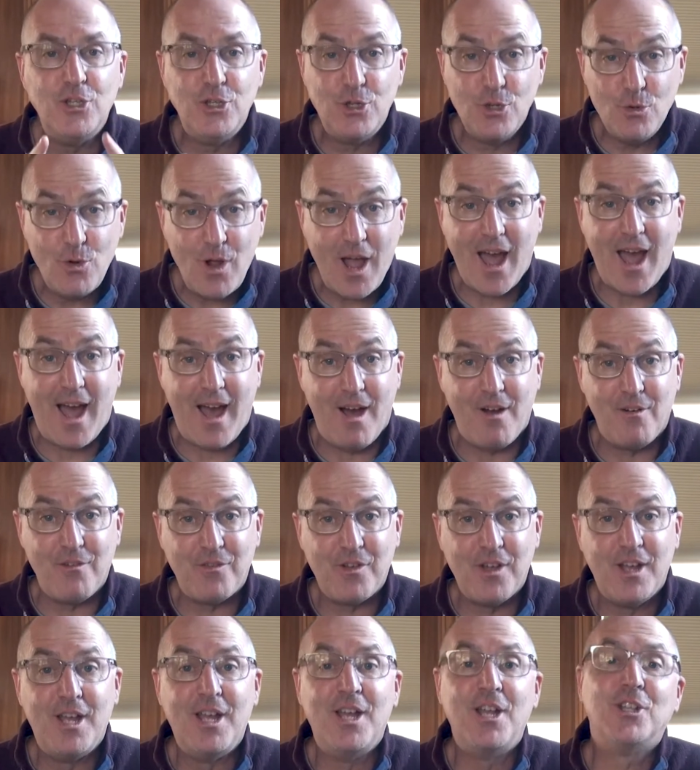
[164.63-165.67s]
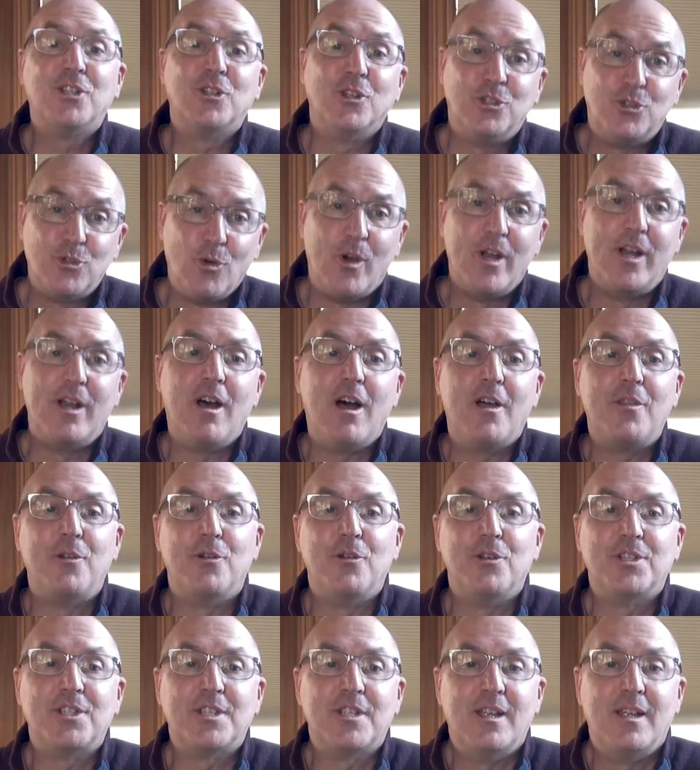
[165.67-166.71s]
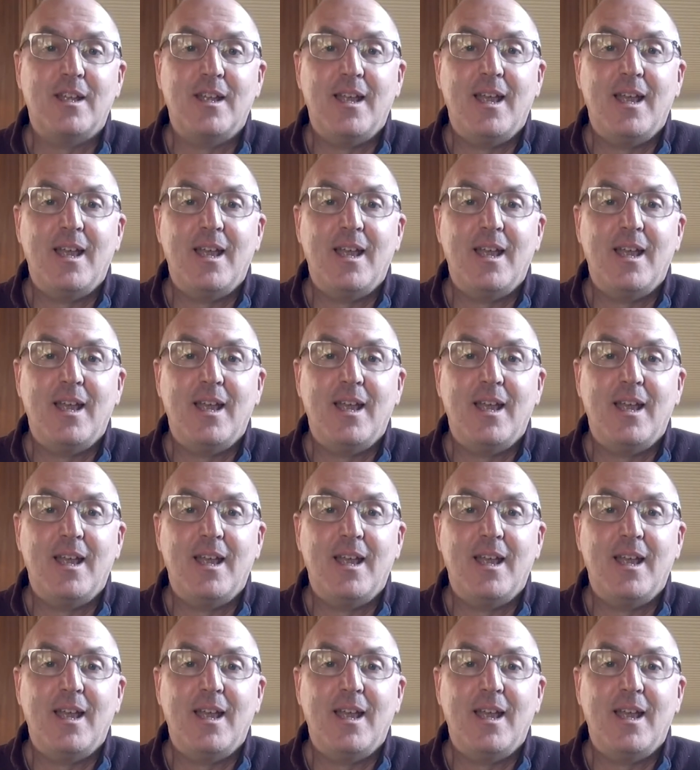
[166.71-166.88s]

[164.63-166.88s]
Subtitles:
you have to join others